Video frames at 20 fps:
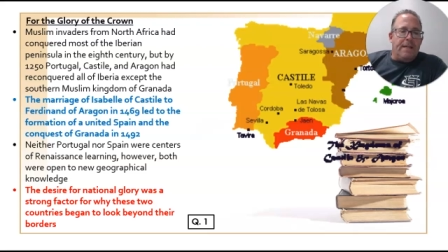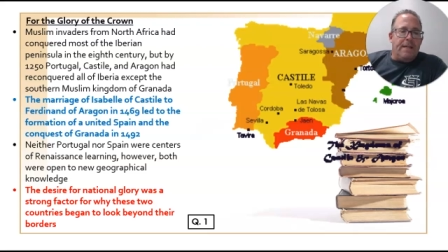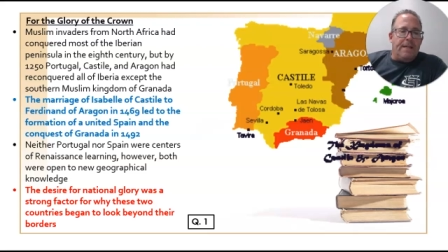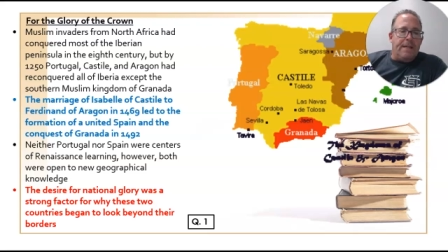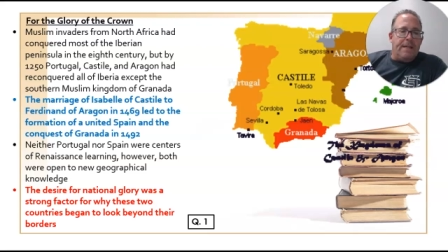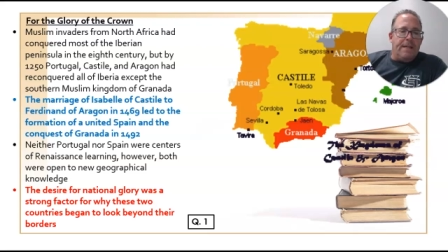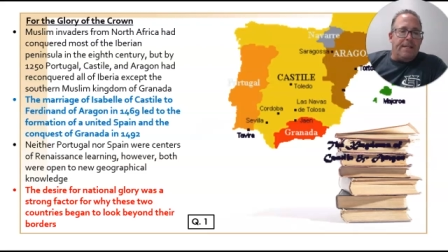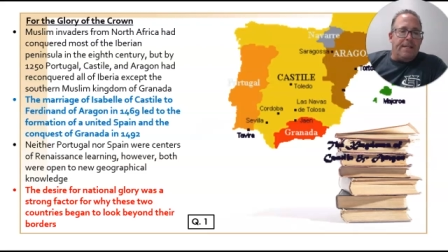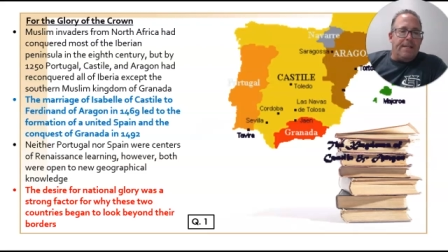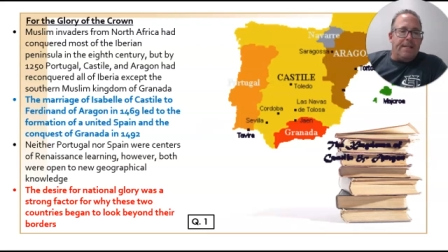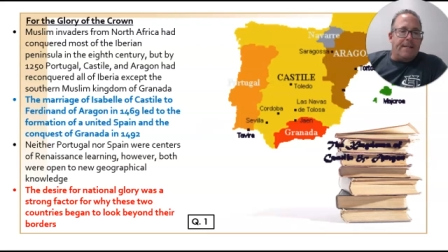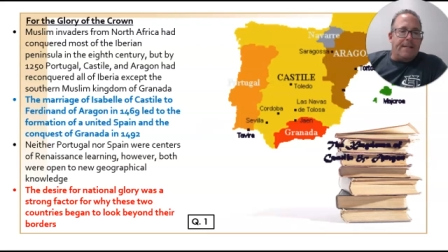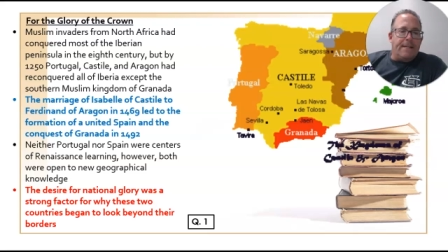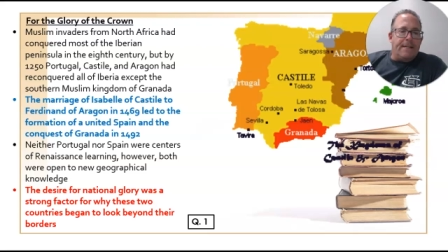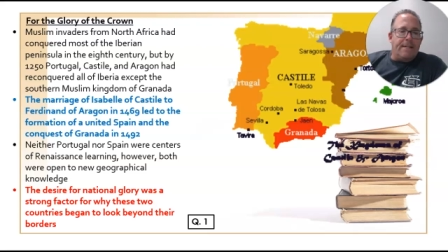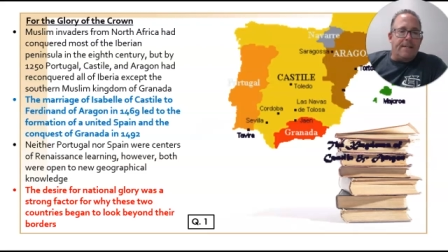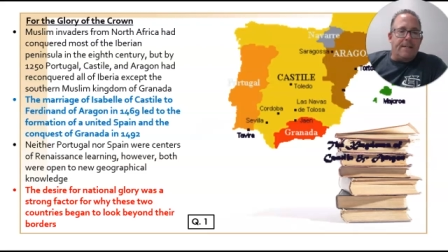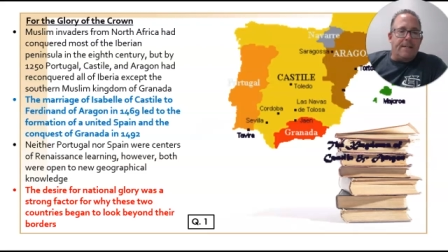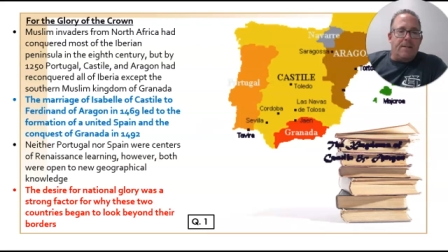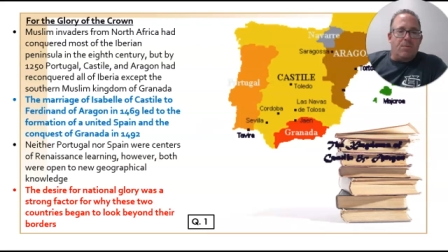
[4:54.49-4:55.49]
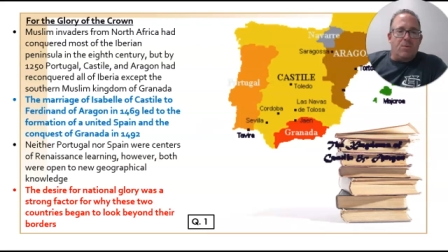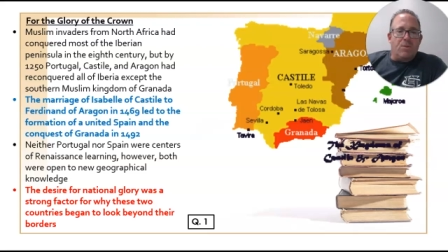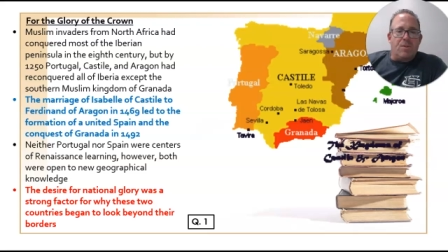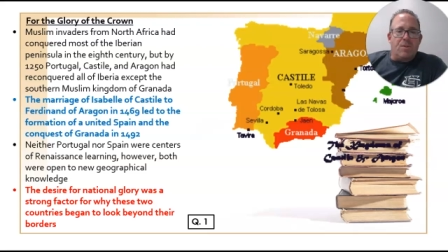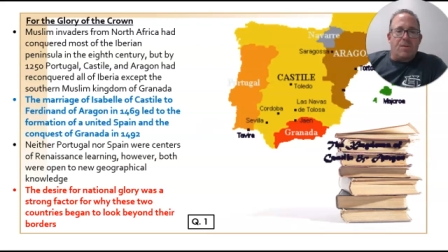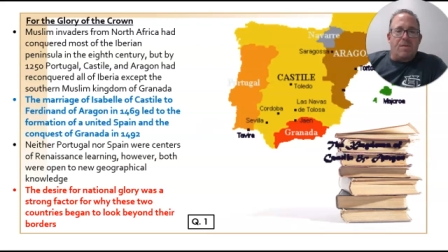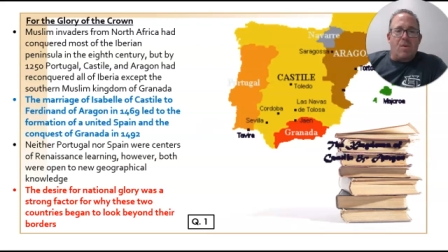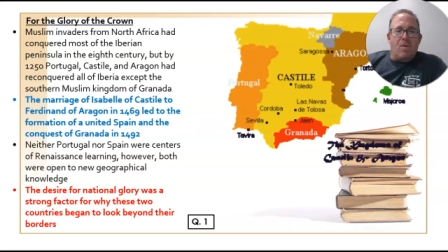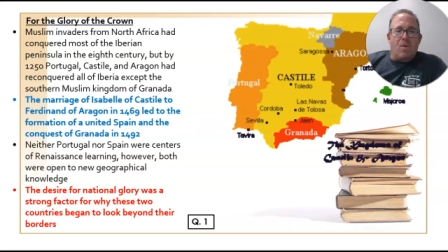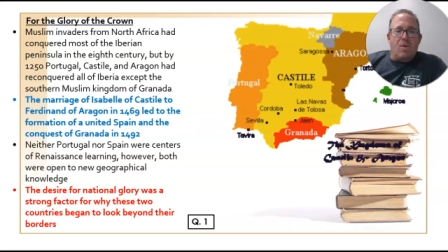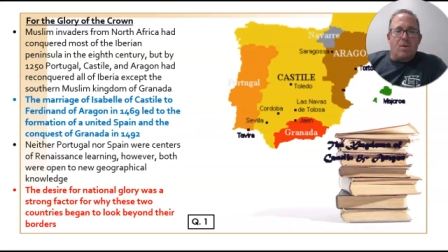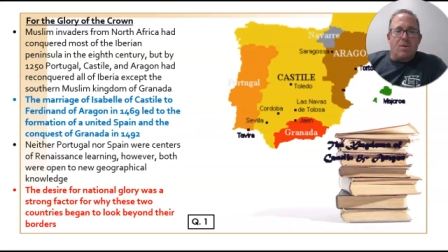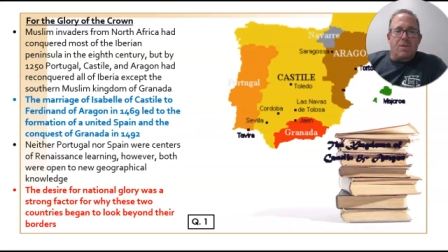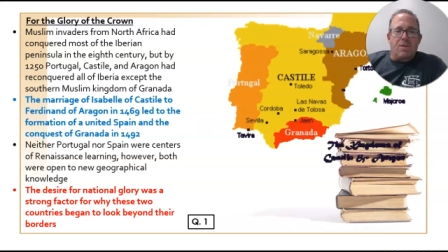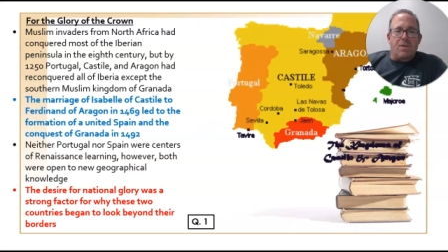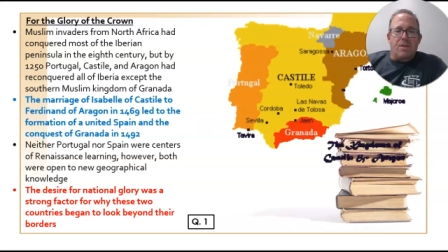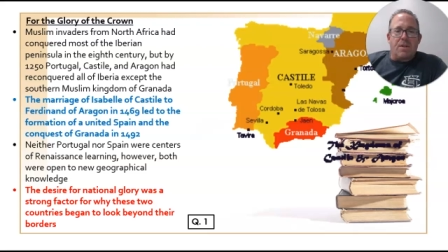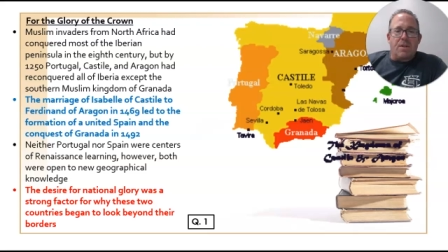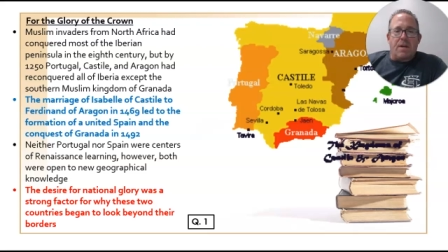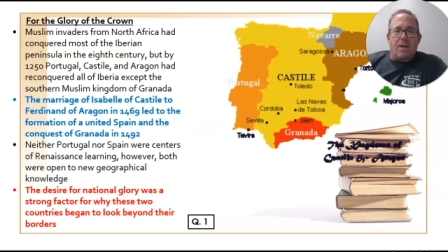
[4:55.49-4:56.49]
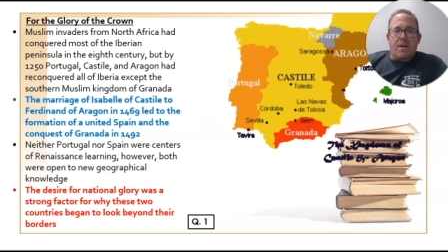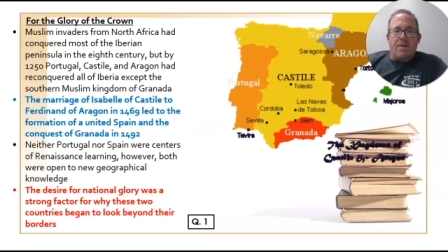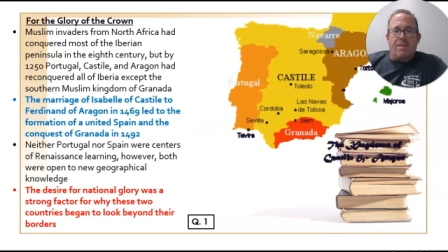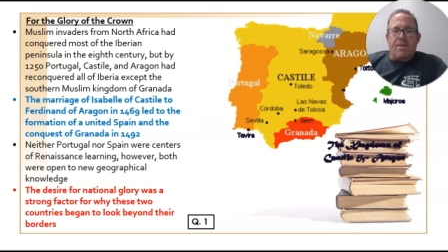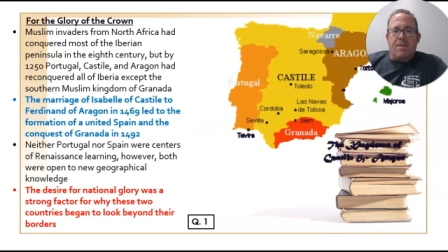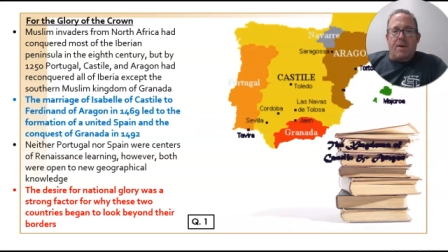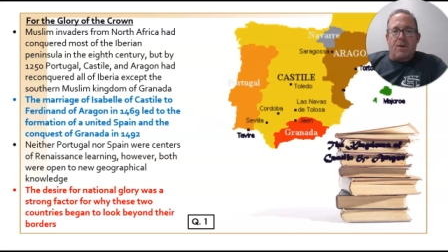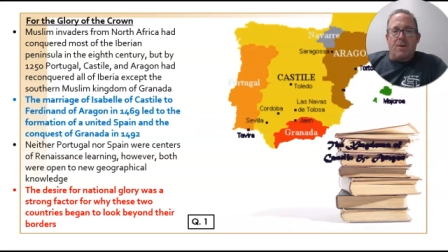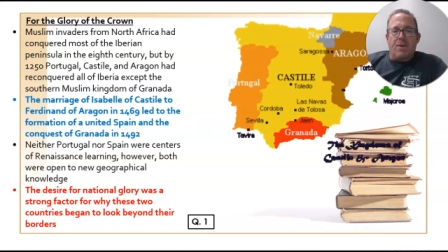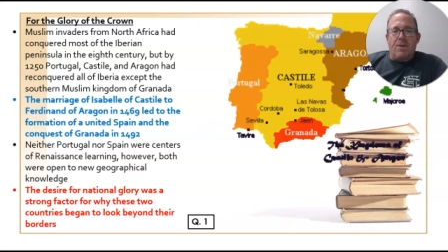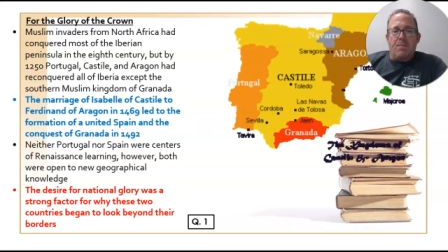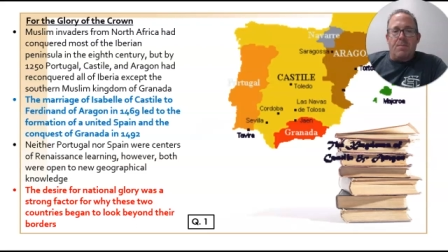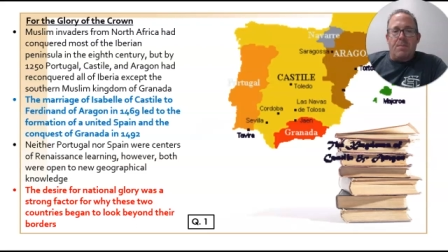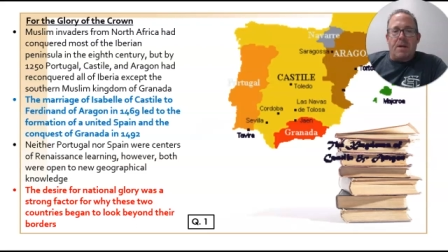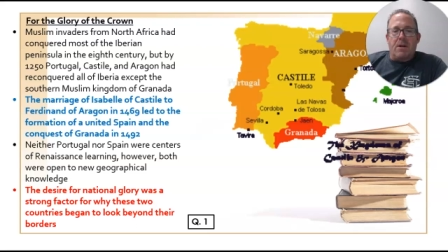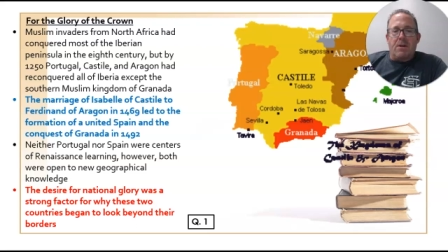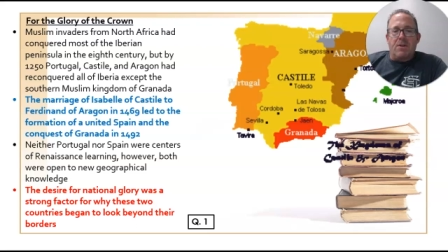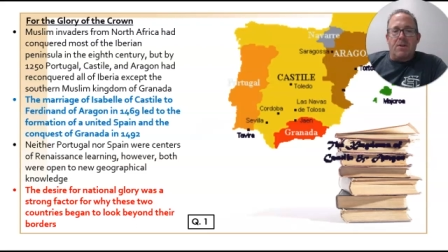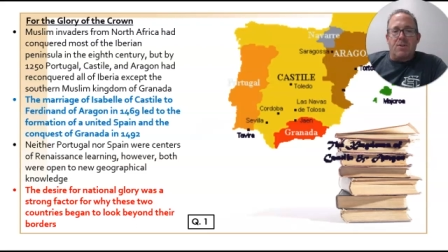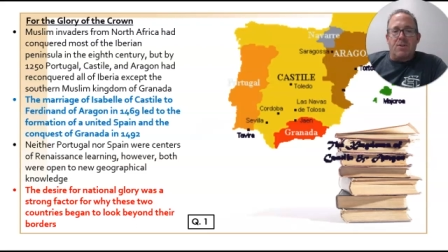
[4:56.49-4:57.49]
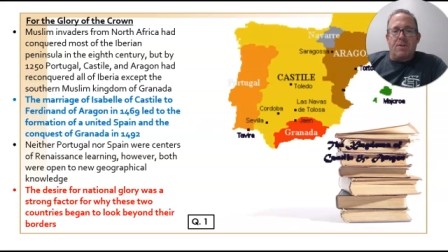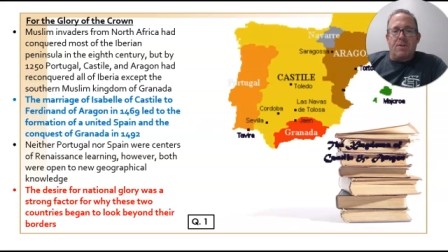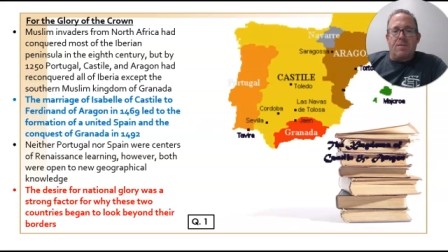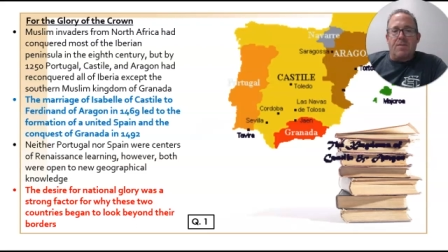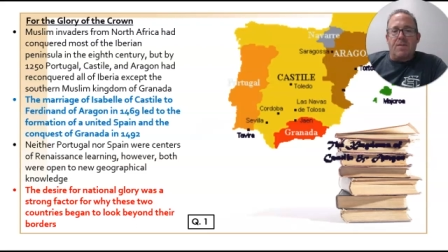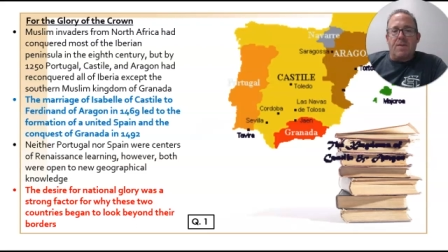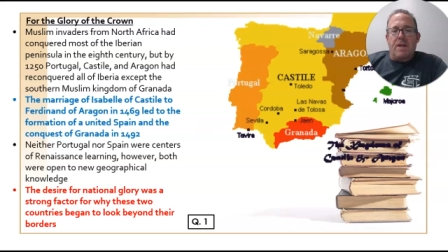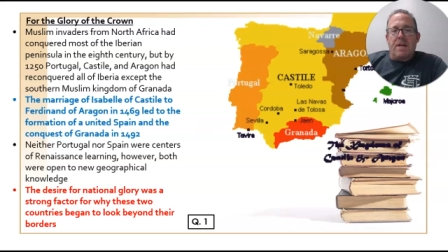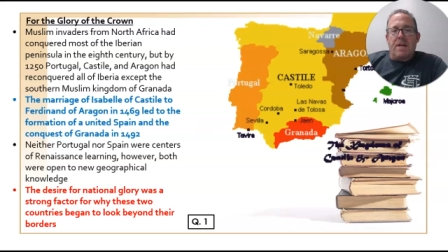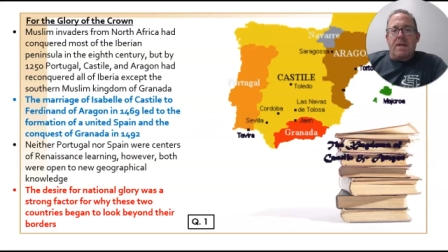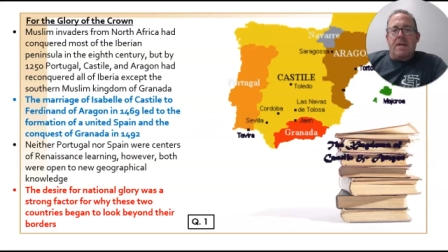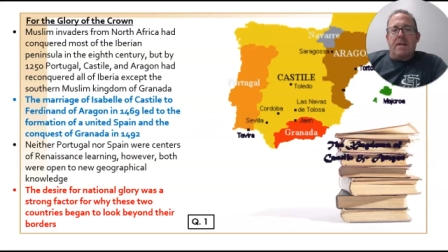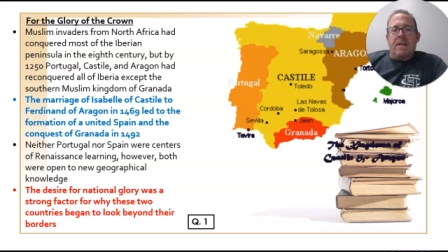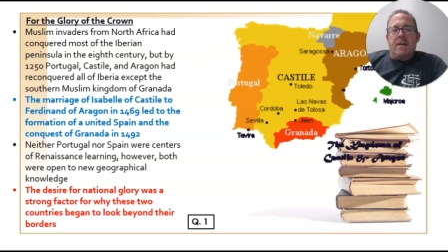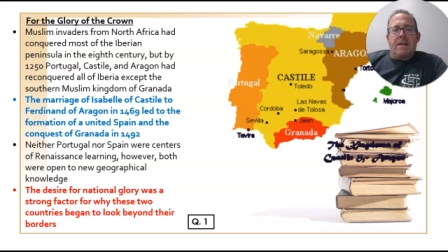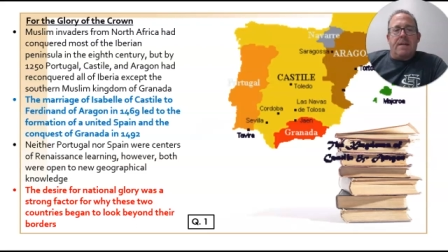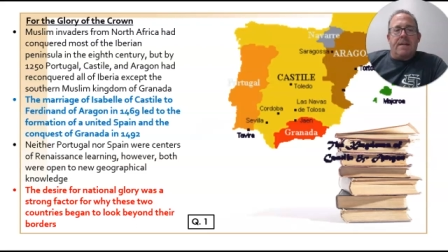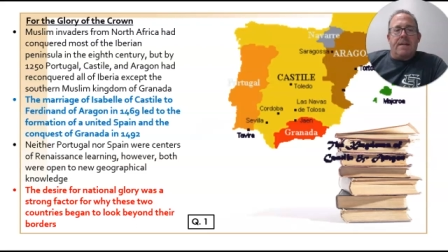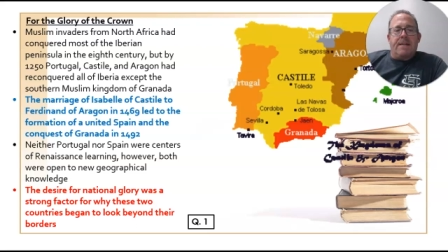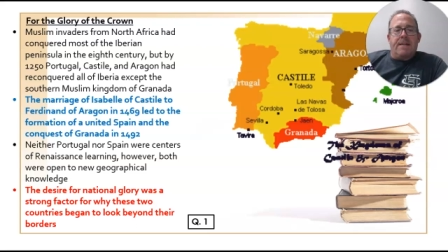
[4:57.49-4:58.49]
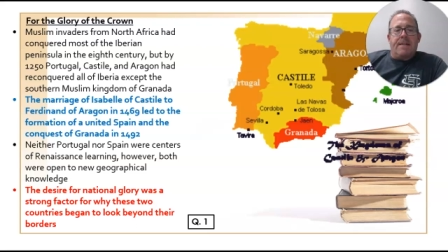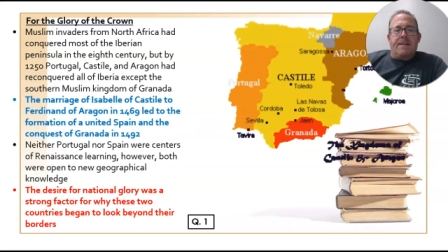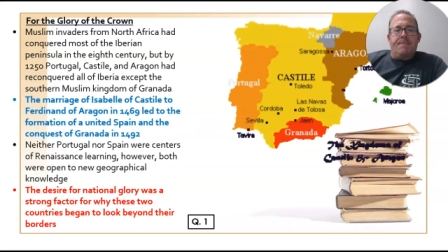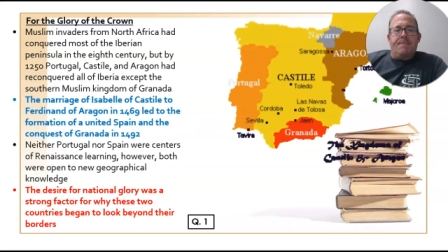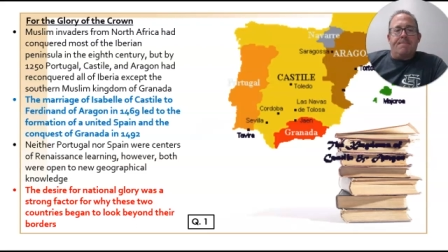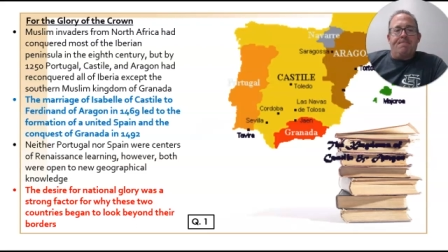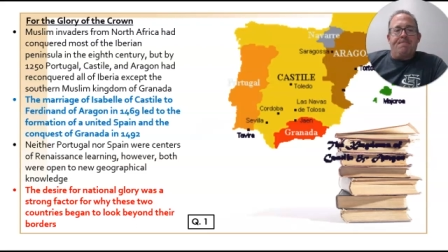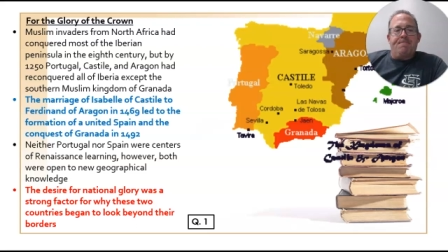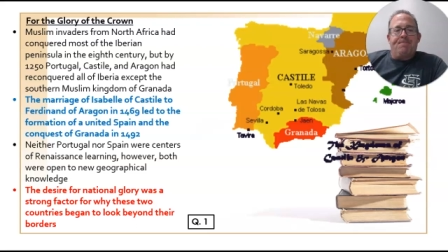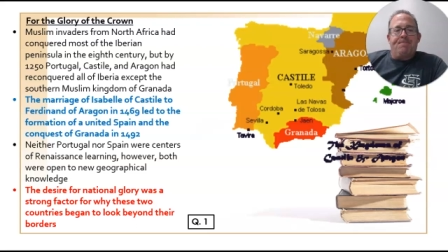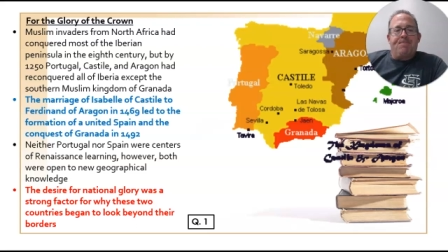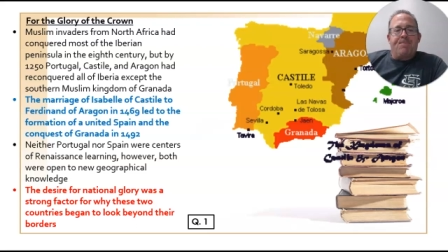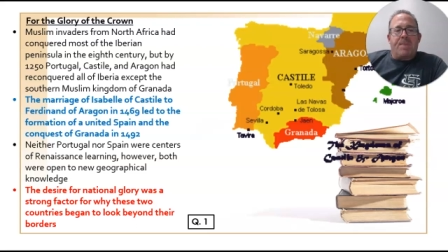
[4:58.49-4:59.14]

And uh, it was, of course, uh, following the marriage of um,